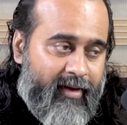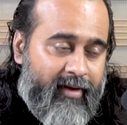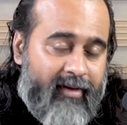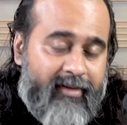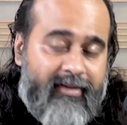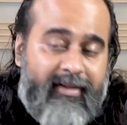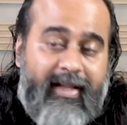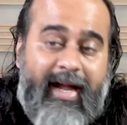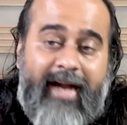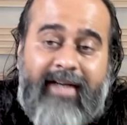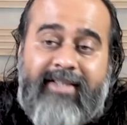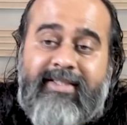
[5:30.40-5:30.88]

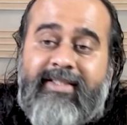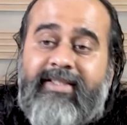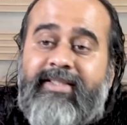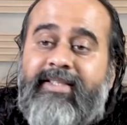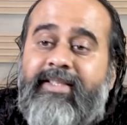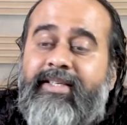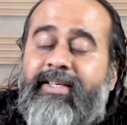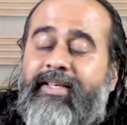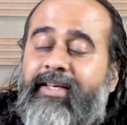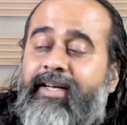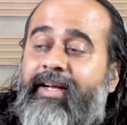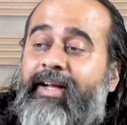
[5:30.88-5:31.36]
That's
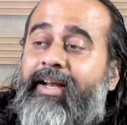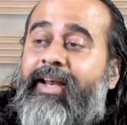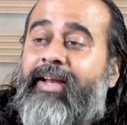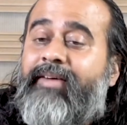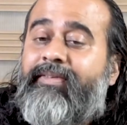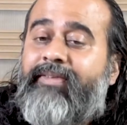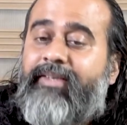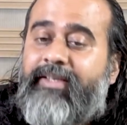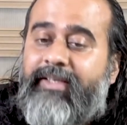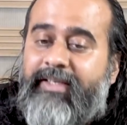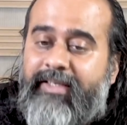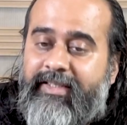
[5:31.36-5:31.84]
the
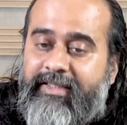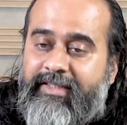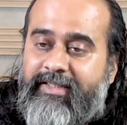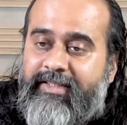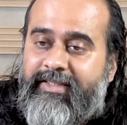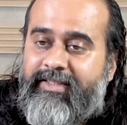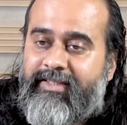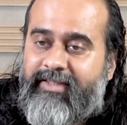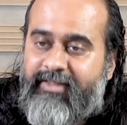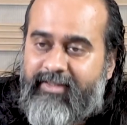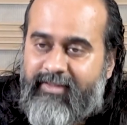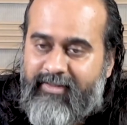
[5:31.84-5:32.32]

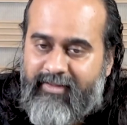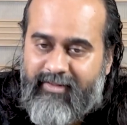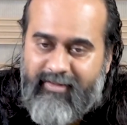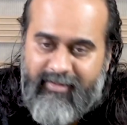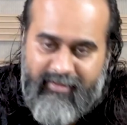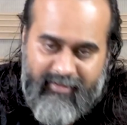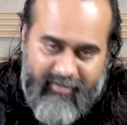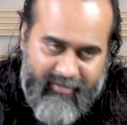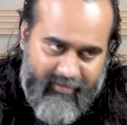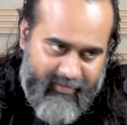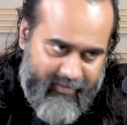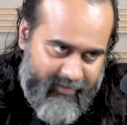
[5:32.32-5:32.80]
cleverness.
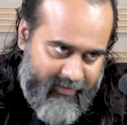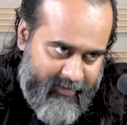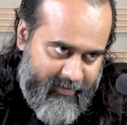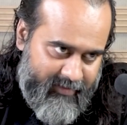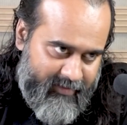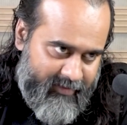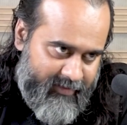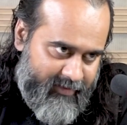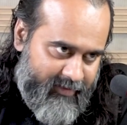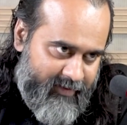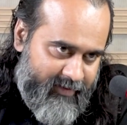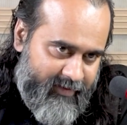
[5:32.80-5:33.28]

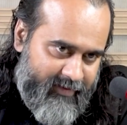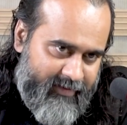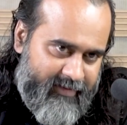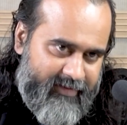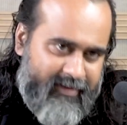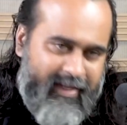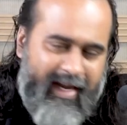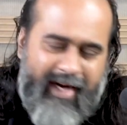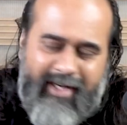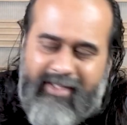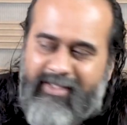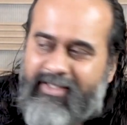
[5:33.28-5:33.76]

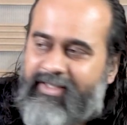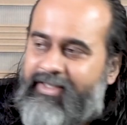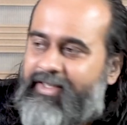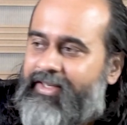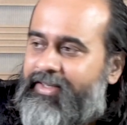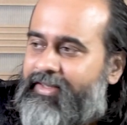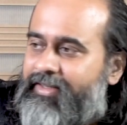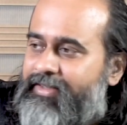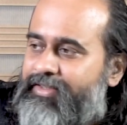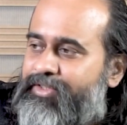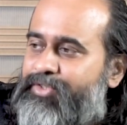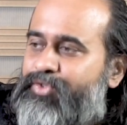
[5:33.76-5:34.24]
That's
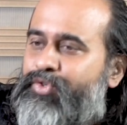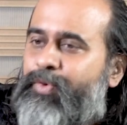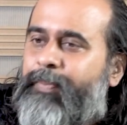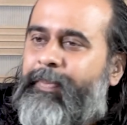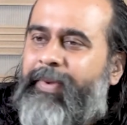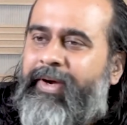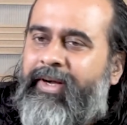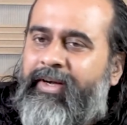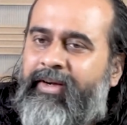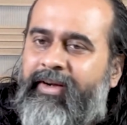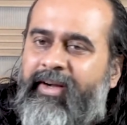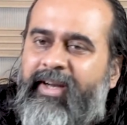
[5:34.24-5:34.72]
the
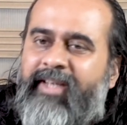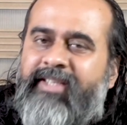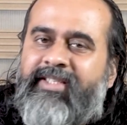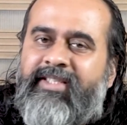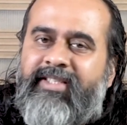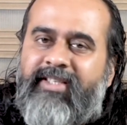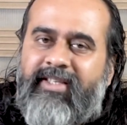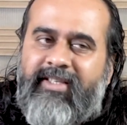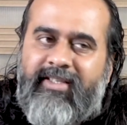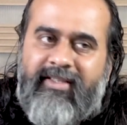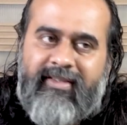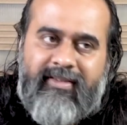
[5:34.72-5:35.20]
stupid
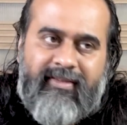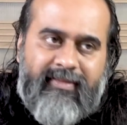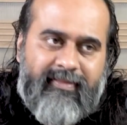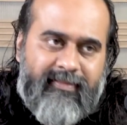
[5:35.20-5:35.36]
trickster.